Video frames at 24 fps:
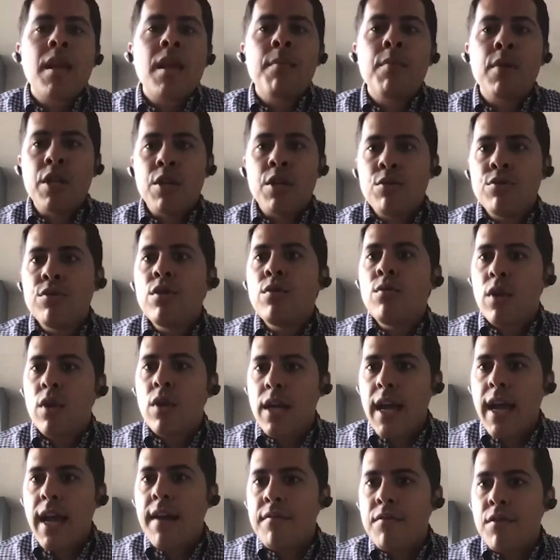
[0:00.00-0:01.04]
But you do want
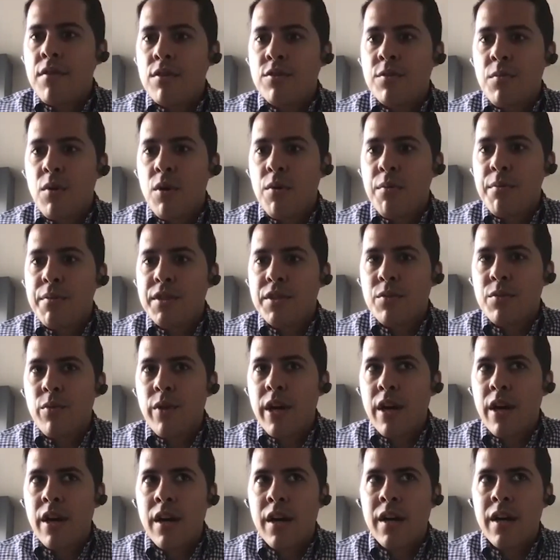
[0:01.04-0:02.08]
to have those moments
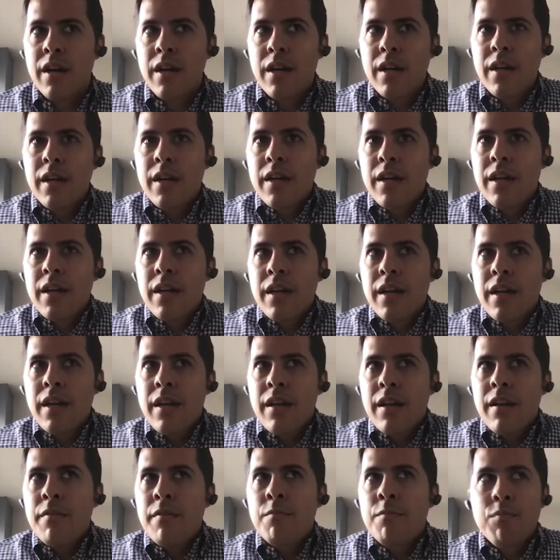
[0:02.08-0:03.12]
where
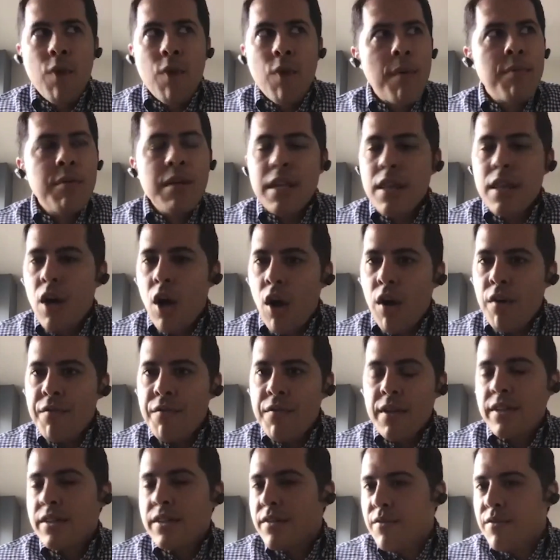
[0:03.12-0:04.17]
probably in the
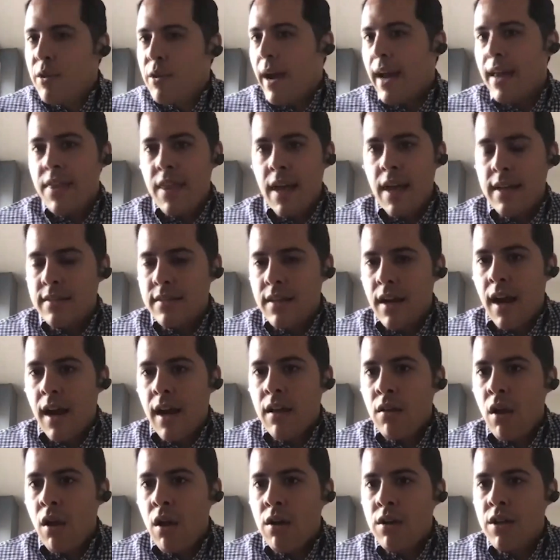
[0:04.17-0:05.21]
office, if you had that
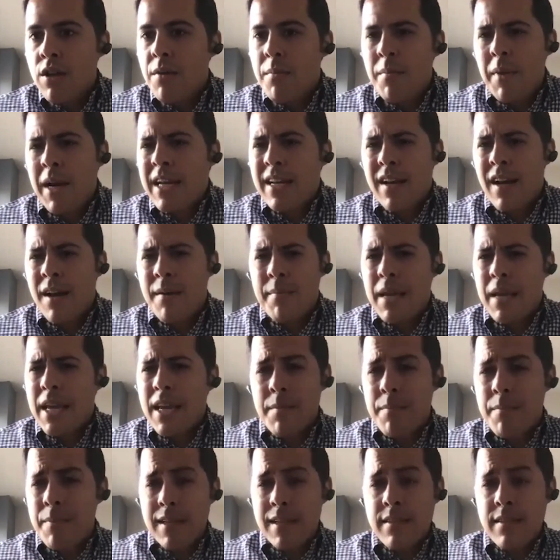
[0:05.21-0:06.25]
dialogue, you might not make
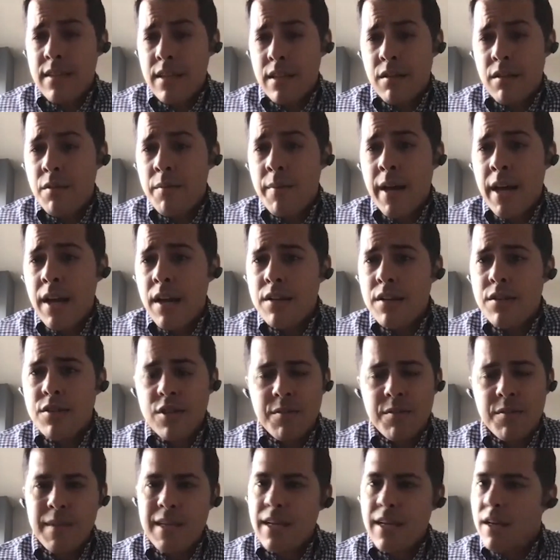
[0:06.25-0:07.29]
a big deal about it
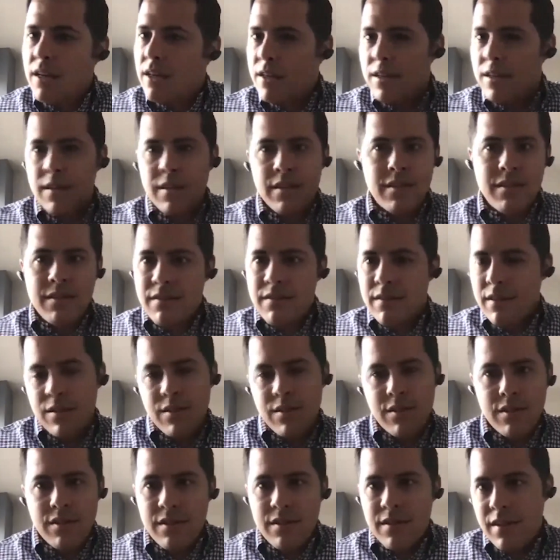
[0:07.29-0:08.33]
just because it's
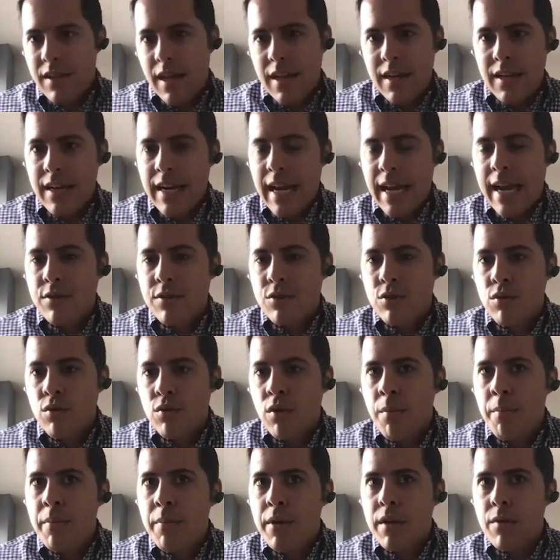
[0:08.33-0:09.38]
just kind of
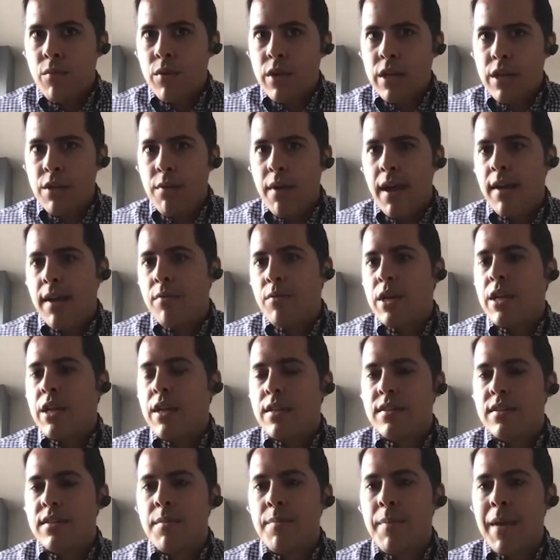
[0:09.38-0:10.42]
natural. But when you
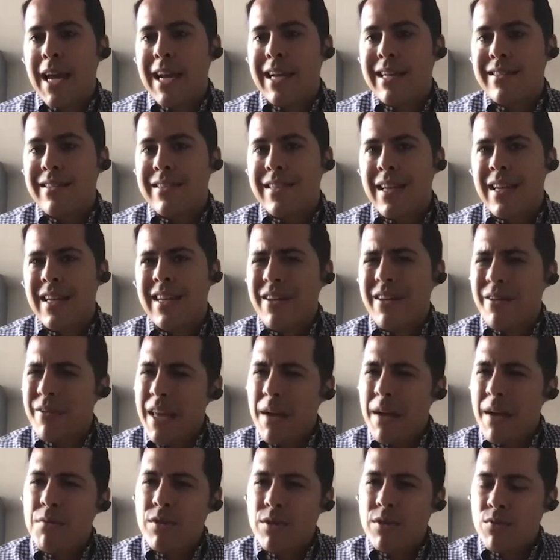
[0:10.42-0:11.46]
can sit back and say,
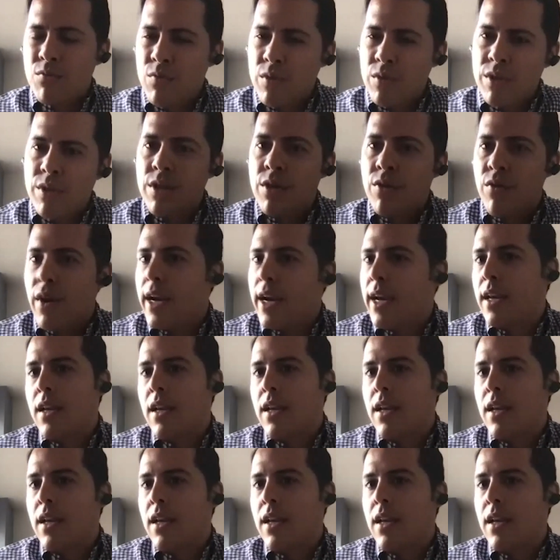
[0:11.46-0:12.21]
that was a really great